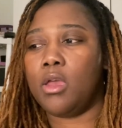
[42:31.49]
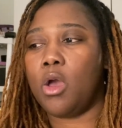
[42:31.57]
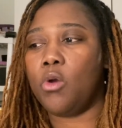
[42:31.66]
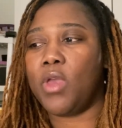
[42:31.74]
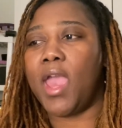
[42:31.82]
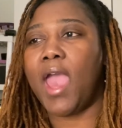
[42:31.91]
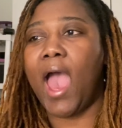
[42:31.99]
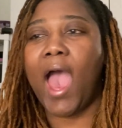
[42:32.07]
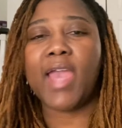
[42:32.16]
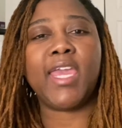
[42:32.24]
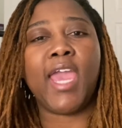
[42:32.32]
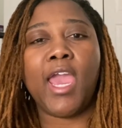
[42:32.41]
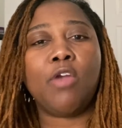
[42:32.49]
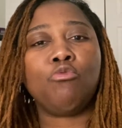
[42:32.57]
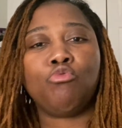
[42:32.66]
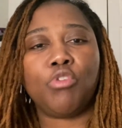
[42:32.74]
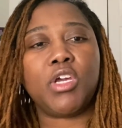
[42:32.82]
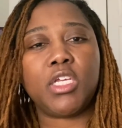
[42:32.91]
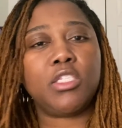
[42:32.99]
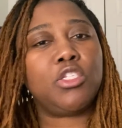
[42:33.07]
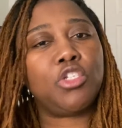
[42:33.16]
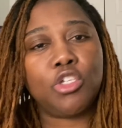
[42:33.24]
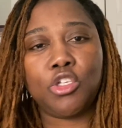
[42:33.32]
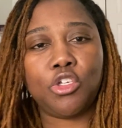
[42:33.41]
okay, I can't run
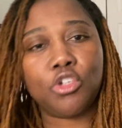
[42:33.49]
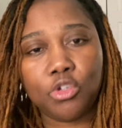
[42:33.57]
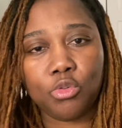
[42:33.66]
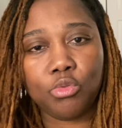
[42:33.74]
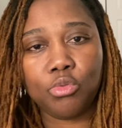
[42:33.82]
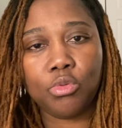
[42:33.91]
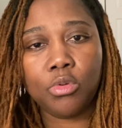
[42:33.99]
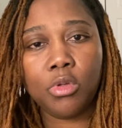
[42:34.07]
to you